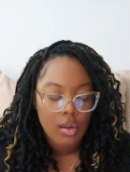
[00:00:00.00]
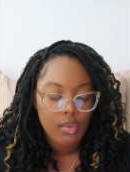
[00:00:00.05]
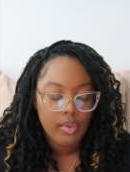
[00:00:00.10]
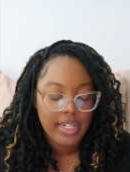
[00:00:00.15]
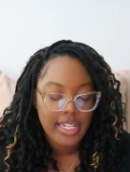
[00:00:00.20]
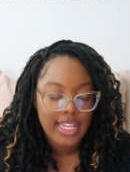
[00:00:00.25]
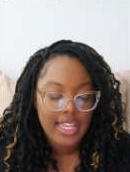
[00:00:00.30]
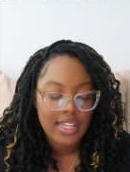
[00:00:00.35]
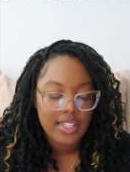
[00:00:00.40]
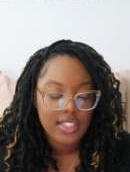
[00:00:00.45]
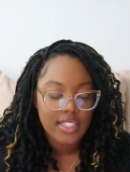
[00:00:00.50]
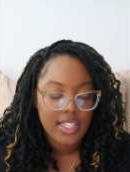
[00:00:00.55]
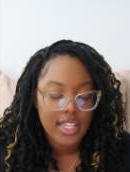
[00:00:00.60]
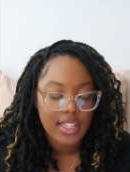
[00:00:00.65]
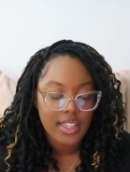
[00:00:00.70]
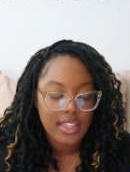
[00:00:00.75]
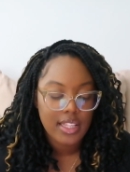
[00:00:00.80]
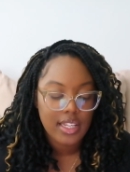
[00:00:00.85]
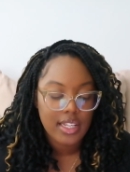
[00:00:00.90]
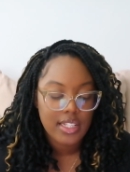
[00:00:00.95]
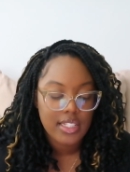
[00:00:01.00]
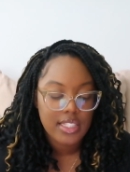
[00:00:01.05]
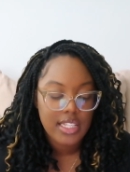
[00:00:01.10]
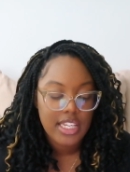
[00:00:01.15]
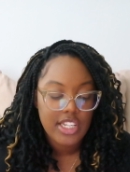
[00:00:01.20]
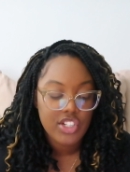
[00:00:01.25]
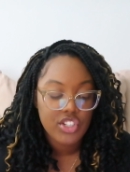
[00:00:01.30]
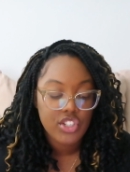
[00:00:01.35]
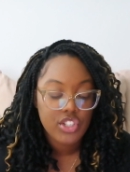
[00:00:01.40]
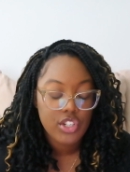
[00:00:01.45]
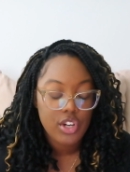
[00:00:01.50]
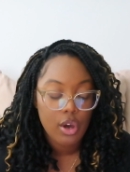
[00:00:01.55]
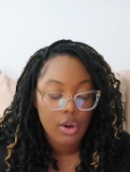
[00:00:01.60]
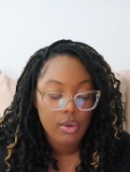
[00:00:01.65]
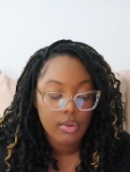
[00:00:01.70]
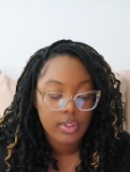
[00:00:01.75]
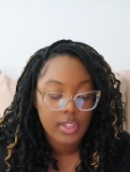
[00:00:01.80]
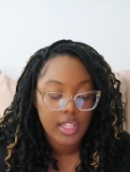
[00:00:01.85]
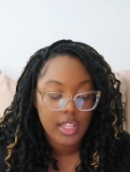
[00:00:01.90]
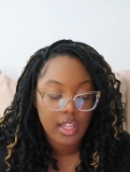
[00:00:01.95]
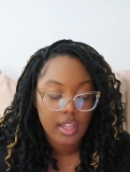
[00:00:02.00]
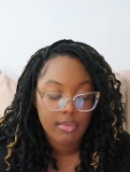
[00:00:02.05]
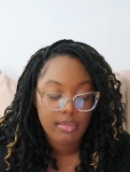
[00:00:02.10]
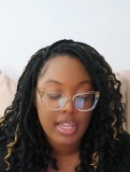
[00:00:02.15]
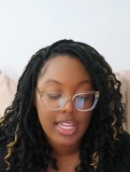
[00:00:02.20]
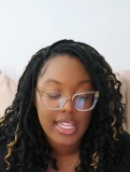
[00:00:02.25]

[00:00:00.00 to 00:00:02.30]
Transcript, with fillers: When he had said this, he showed them